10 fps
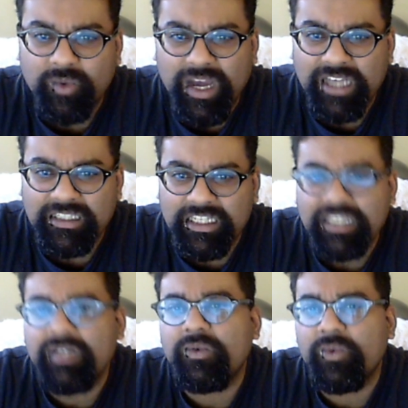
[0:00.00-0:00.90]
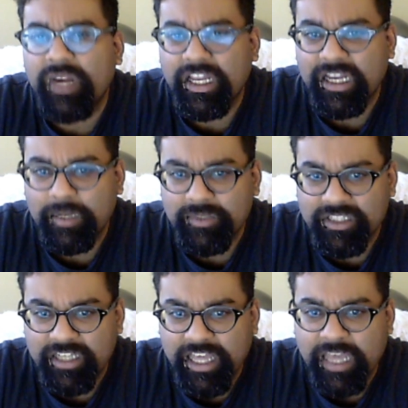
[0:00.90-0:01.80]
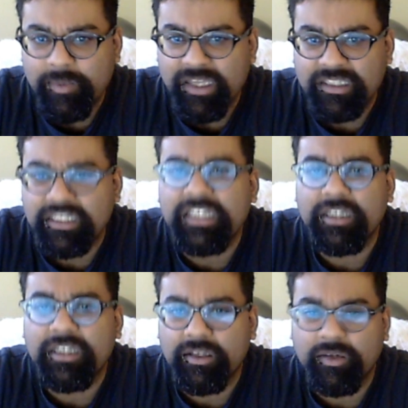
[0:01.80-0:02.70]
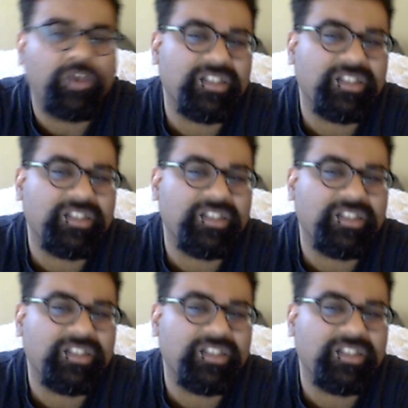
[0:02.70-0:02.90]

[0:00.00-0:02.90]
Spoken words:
Y, Z when it comes to ABC?